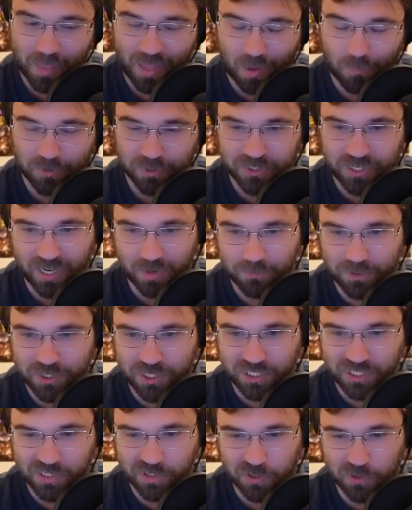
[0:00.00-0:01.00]
how much
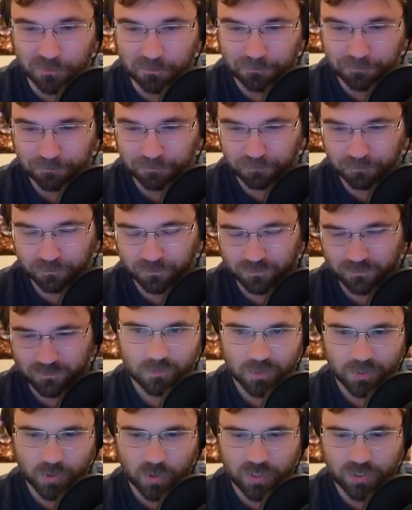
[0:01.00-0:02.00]
damage he can do.
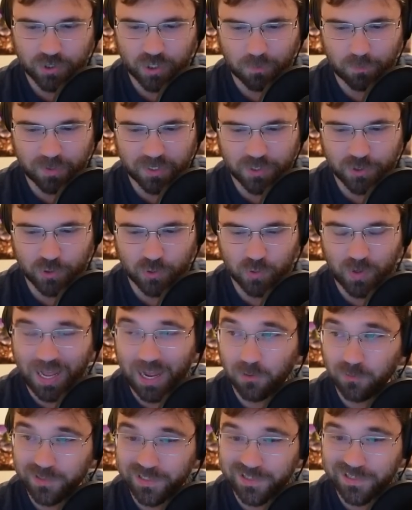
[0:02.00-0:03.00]
Let's go ahead and jump into
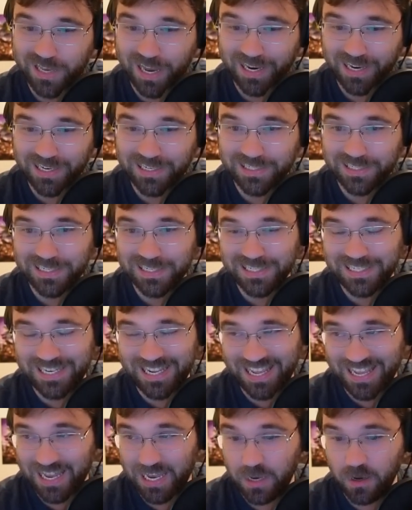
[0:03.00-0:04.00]
our second
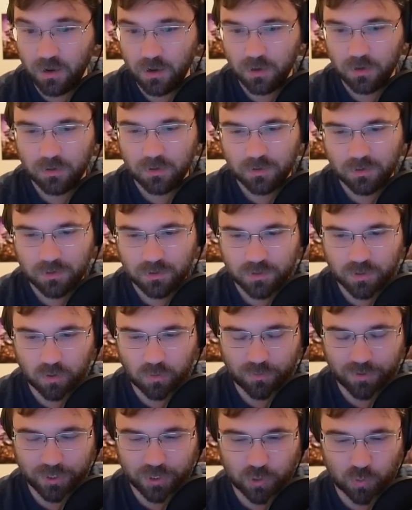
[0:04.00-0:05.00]
10.
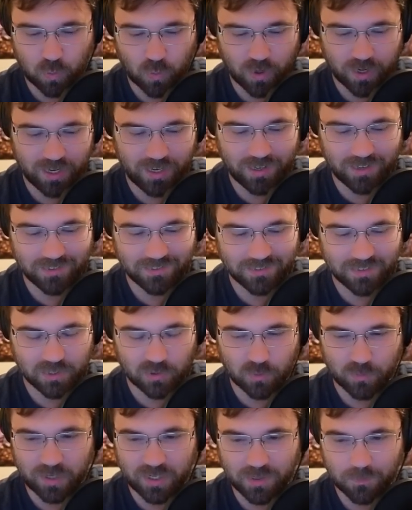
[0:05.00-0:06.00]
So the 20,
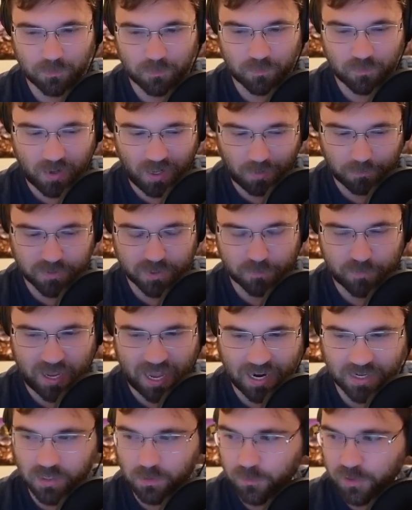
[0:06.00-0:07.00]
this will be up to
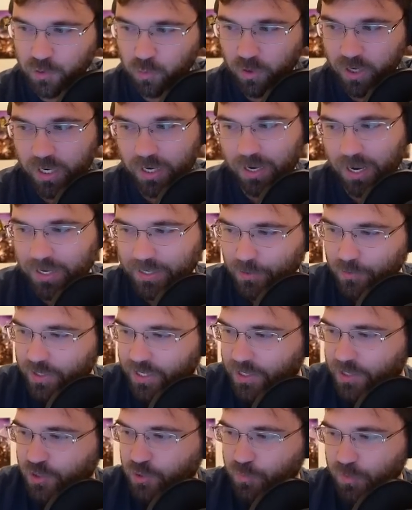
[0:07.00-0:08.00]
pack number 20, and I do
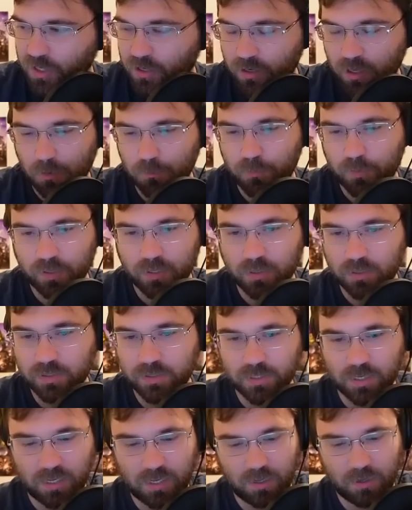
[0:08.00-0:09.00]
need to speed it up
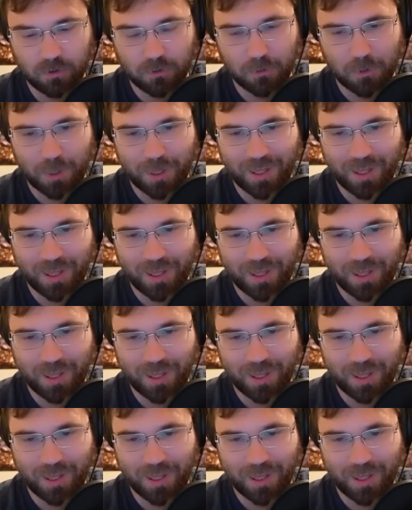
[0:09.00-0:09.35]
because I